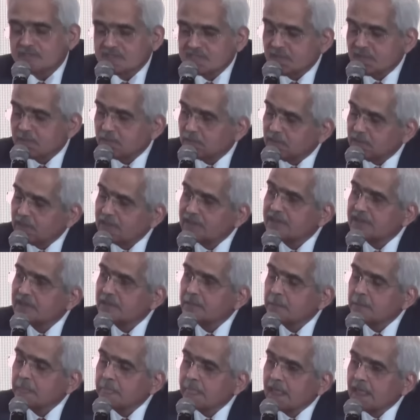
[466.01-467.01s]
simpler,
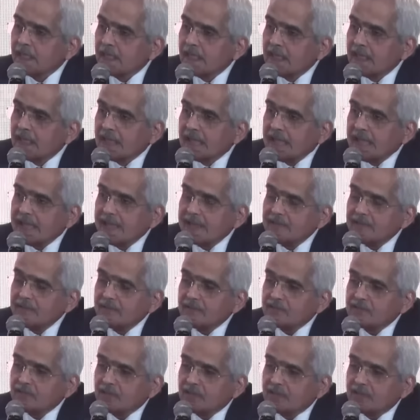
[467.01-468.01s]

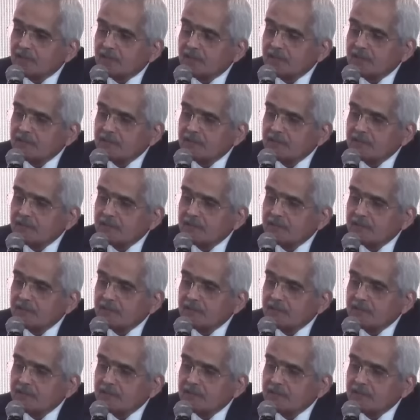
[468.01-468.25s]
and